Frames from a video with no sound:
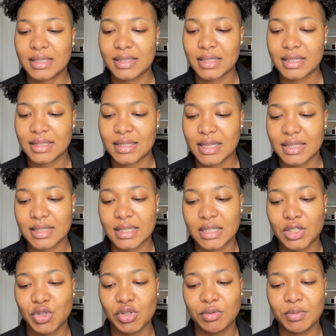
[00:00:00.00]
is the
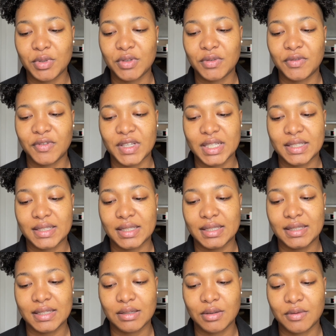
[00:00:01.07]
Tripple Fix
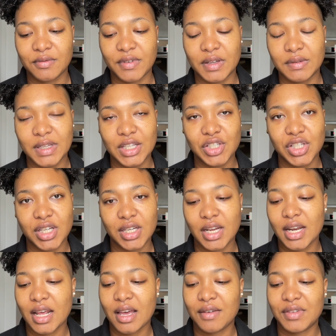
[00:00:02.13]
Serum Foundation, and
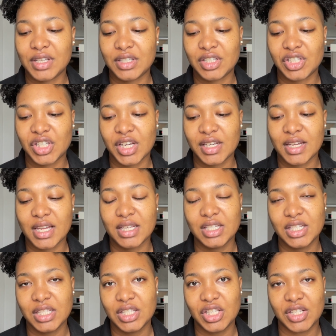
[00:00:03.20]
I have it in the shade
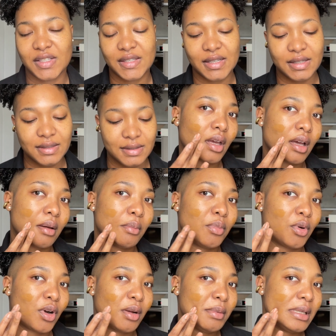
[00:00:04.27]
DG6. I'm
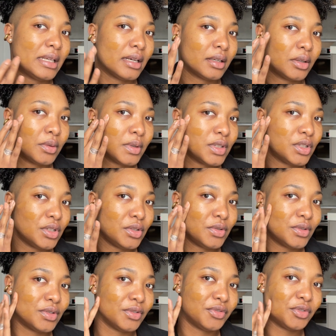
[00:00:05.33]
probably not going to use
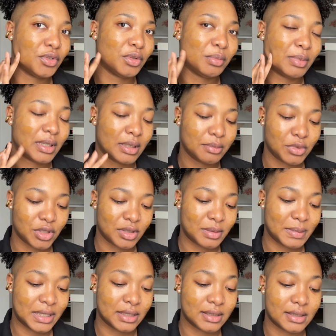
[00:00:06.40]
the full pump just
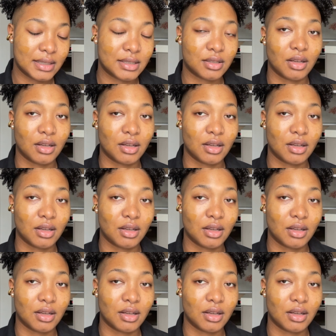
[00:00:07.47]
because it's a